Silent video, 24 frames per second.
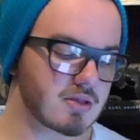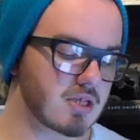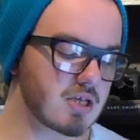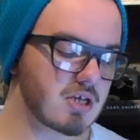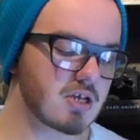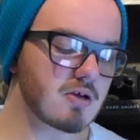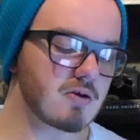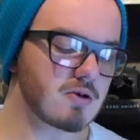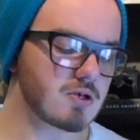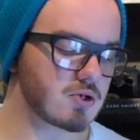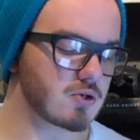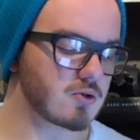the
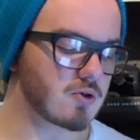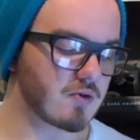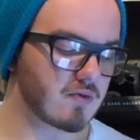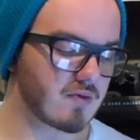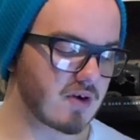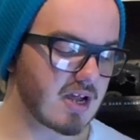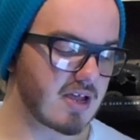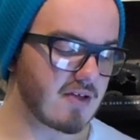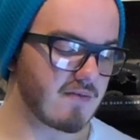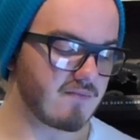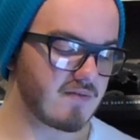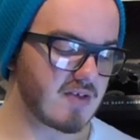usual
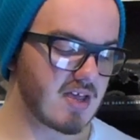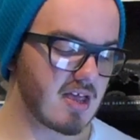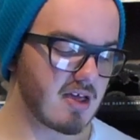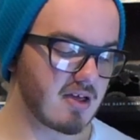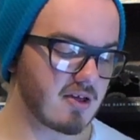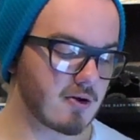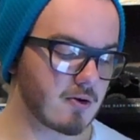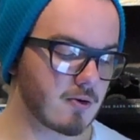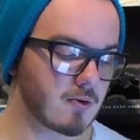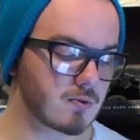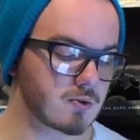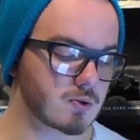array of
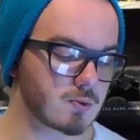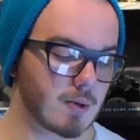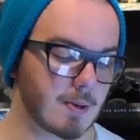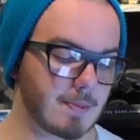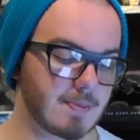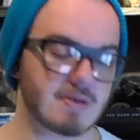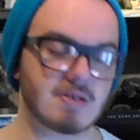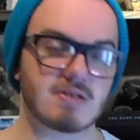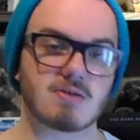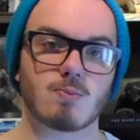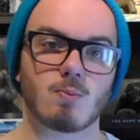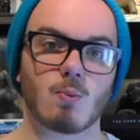vehicles,
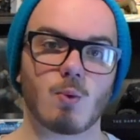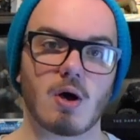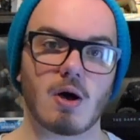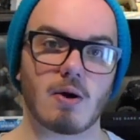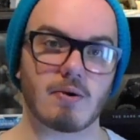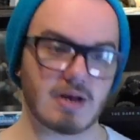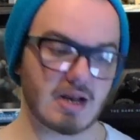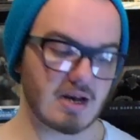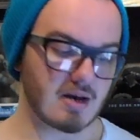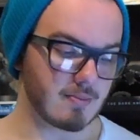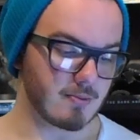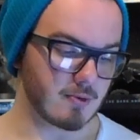weapons and
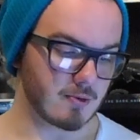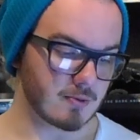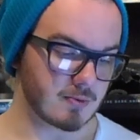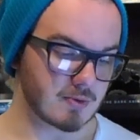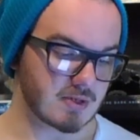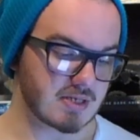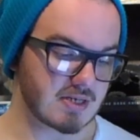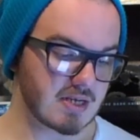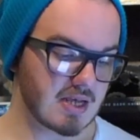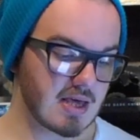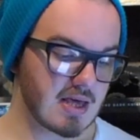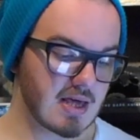wild
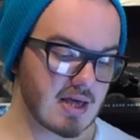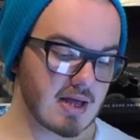animals,